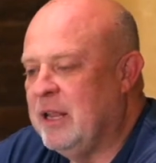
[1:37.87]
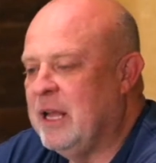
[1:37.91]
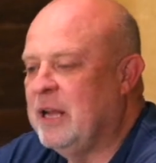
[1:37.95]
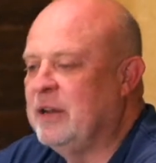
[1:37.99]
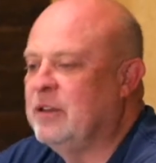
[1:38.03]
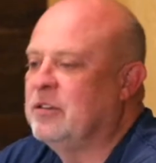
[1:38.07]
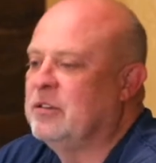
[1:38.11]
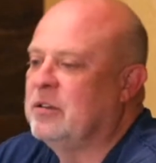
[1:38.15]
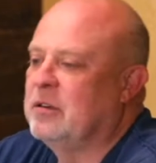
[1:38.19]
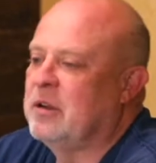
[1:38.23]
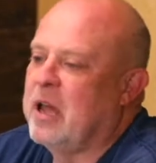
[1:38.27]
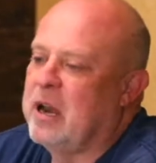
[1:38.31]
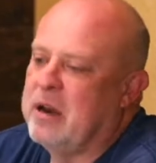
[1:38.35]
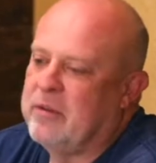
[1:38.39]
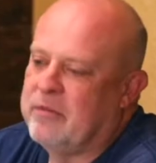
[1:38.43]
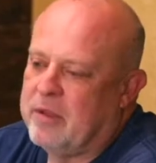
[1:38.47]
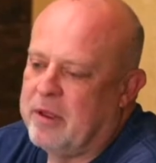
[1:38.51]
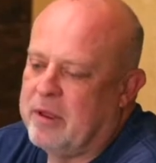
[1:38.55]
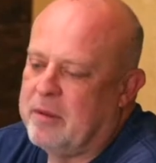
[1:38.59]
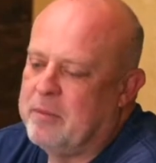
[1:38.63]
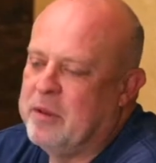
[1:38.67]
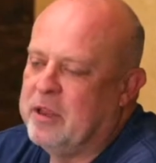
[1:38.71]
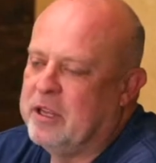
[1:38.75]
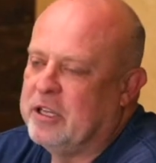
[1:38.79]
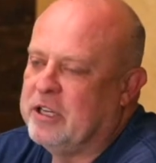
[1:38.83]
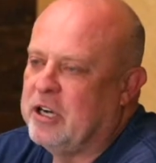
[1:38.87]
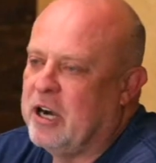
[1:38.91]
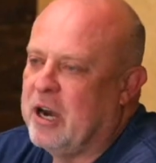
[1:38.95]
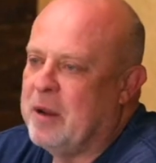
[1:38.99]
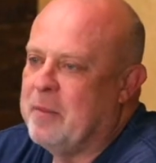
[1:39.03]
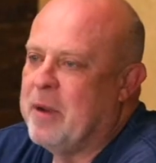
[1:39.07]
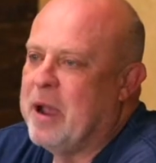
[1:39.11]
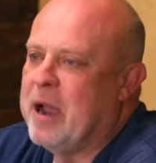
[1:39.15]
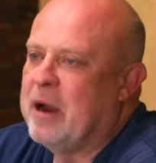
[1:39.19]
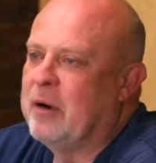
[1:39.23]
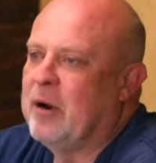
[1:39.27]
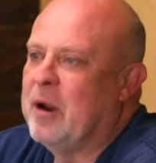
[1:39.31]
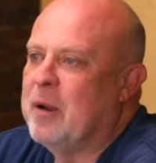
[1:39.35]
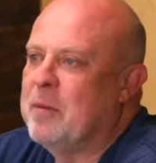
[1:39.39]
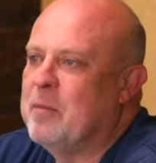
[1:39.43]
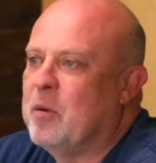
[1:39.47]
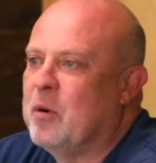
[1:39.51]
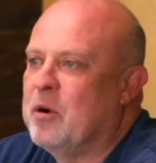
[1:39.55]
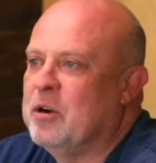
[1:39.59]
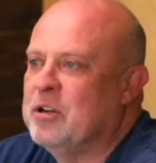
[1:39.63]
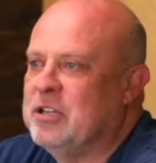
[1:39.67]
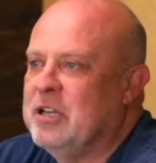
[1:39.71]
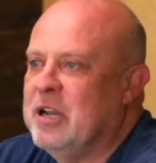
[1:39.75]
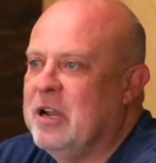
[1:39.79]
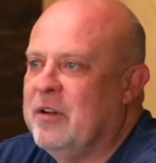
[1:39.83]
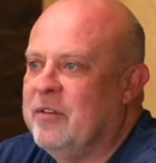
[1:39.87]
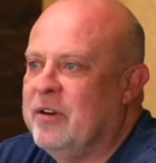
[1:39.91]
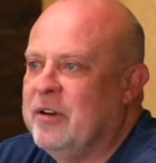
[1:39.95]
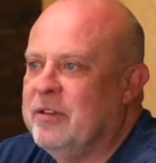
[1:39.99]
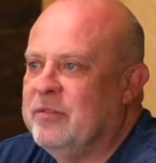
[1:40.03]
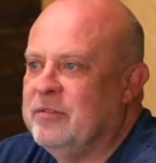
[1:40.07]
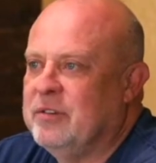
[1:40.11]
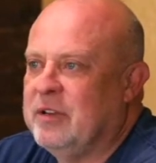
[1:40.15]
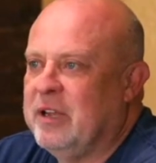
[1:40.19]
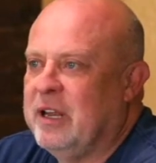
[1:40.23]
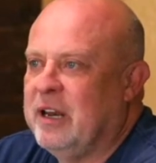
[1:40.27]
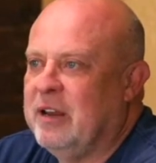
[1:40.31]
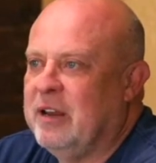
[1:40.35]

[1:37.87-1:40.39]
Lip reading: That's kind of the military background portion of it, is getting